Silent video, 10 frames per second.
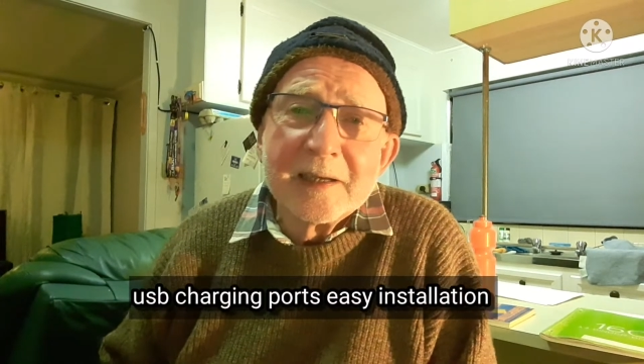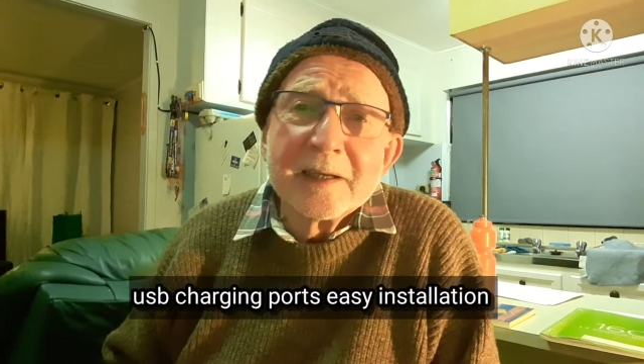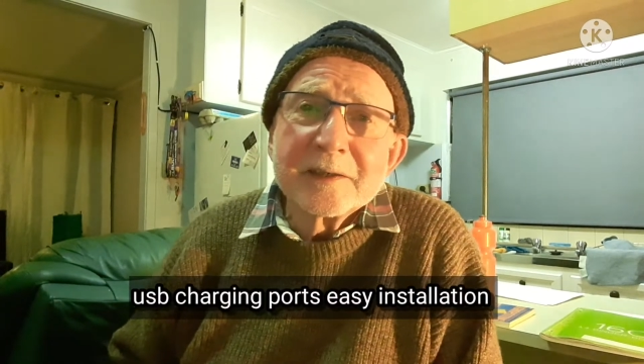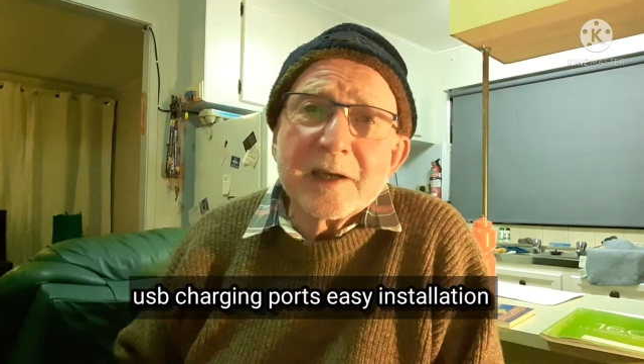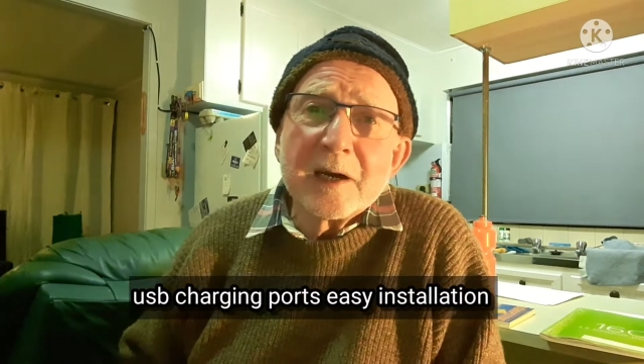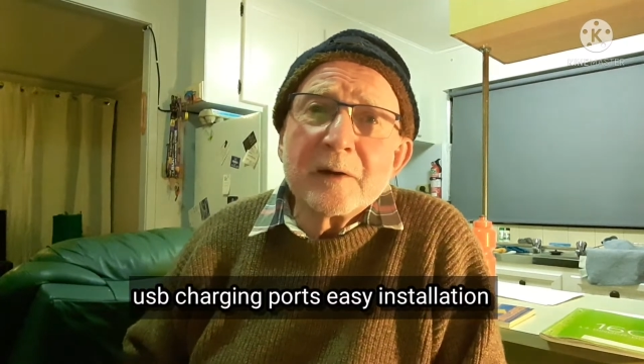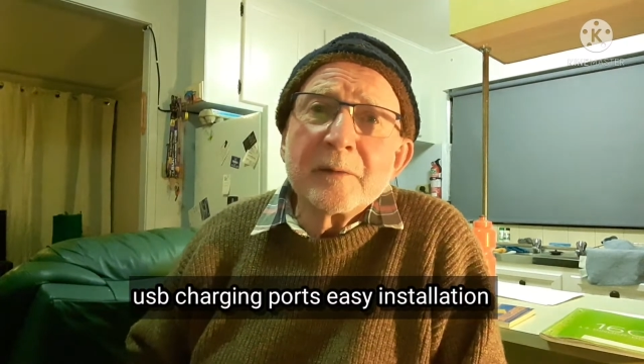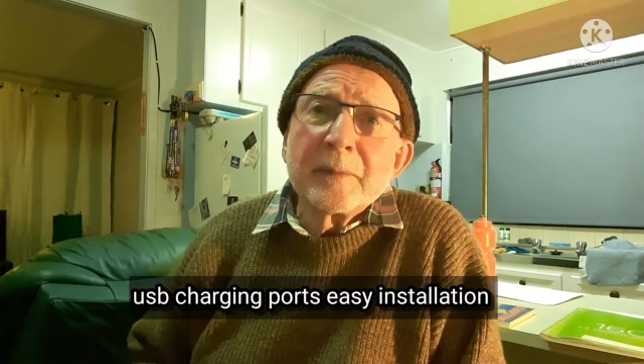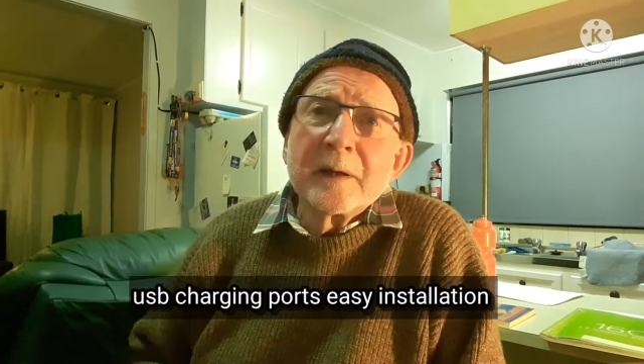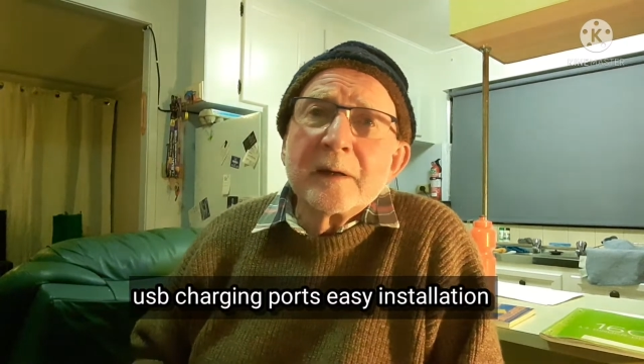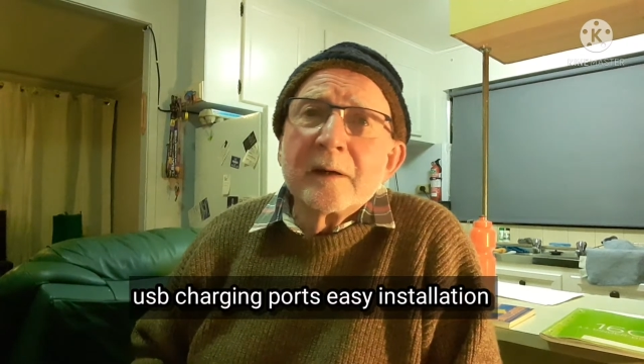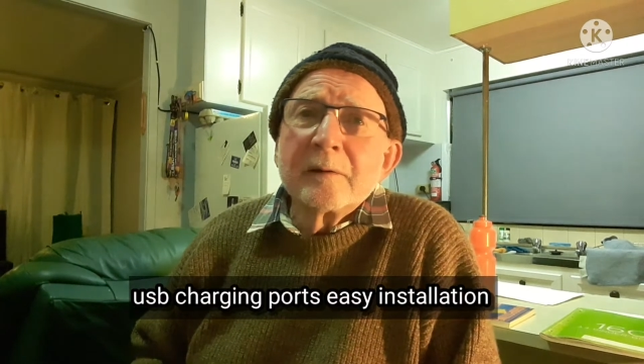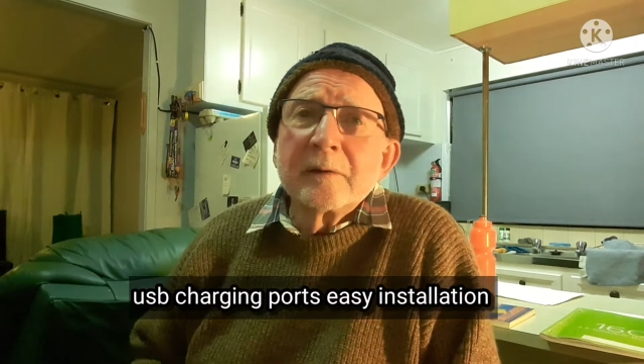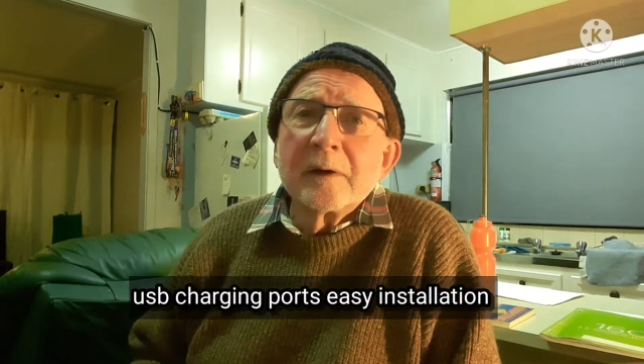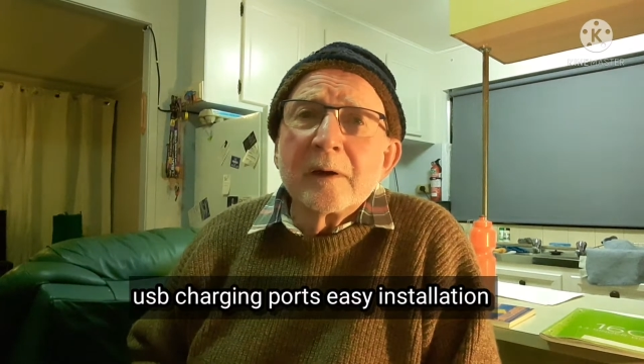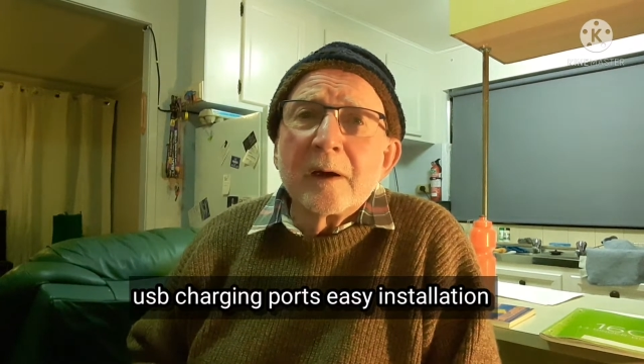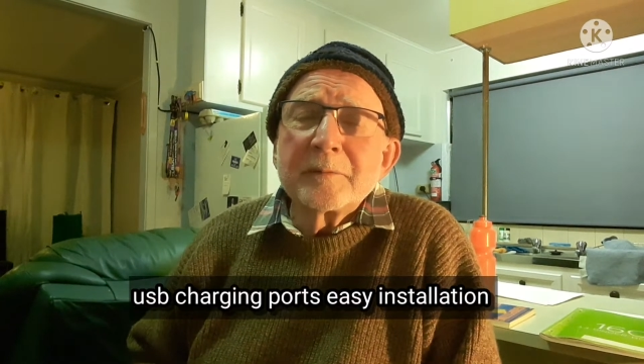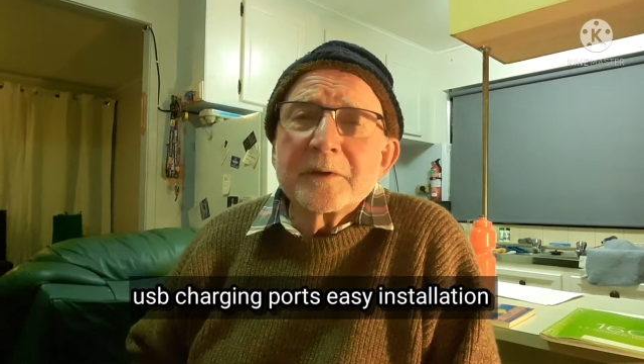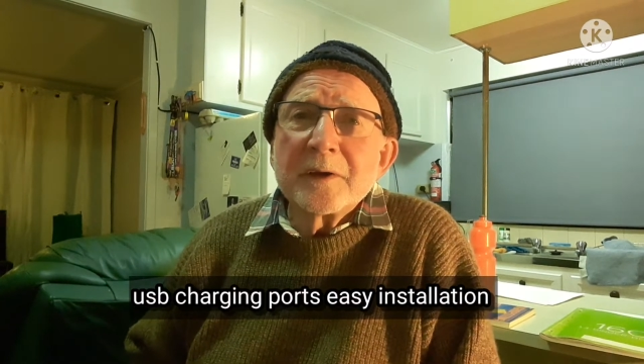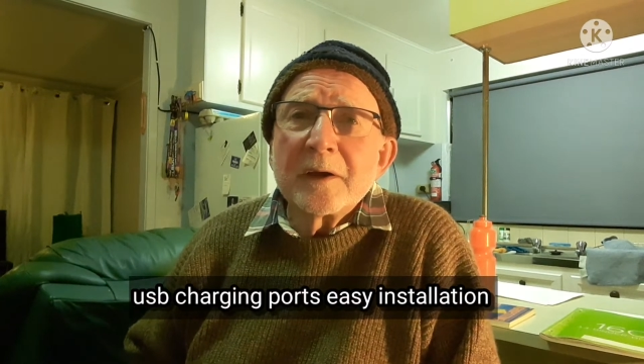So I've
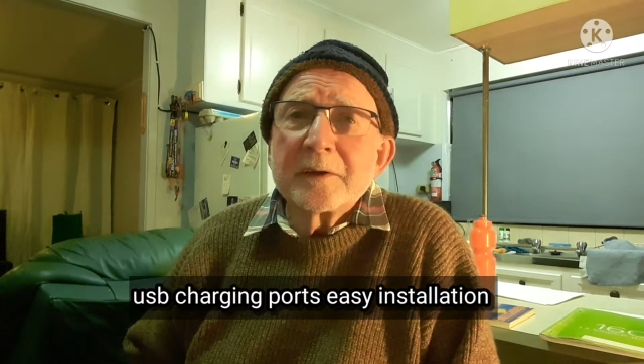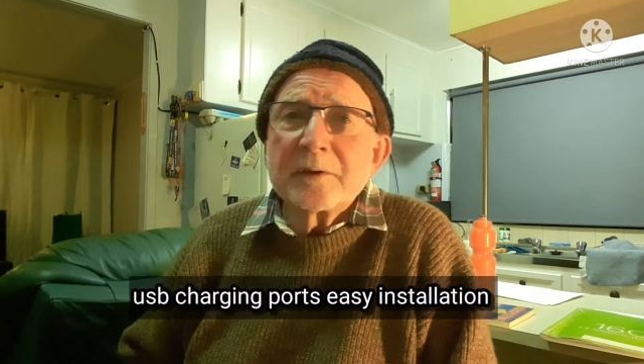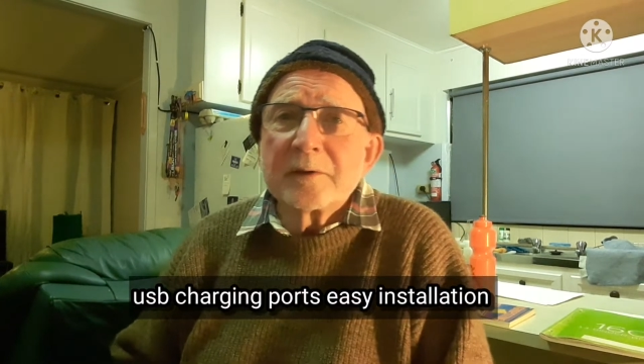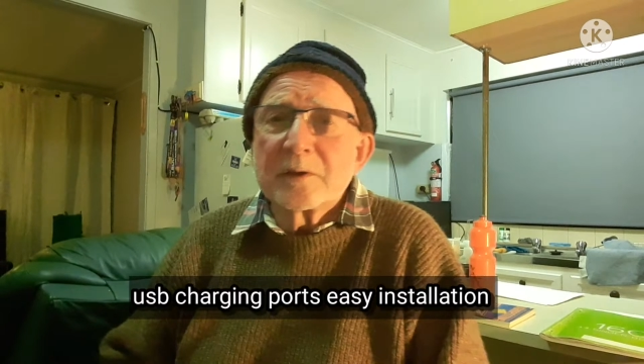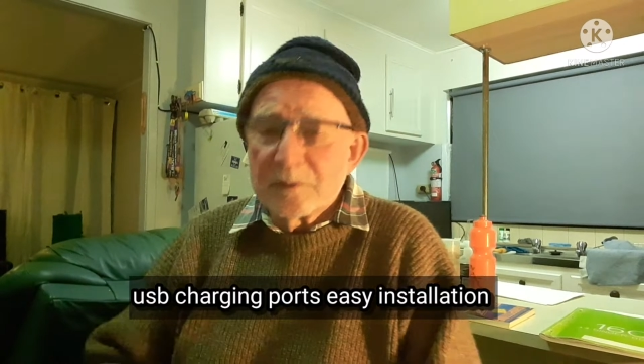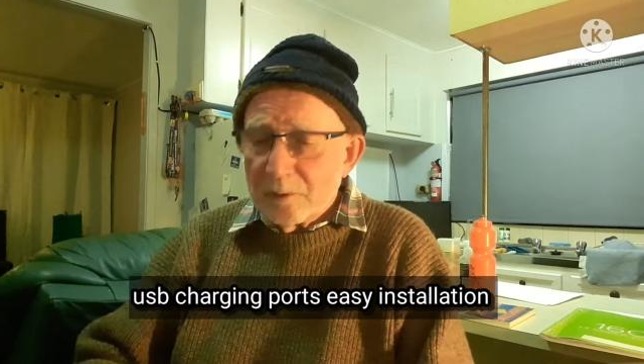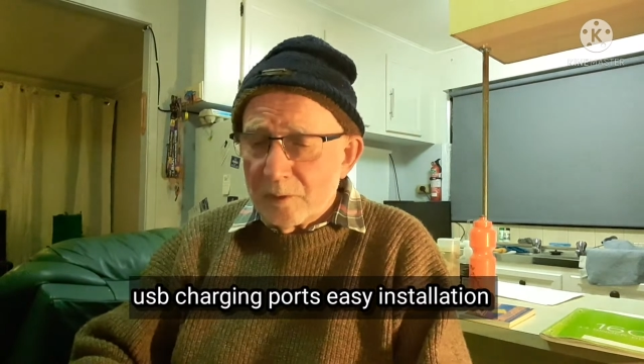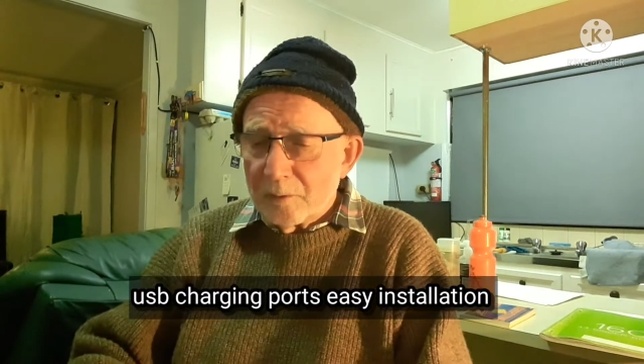decided to install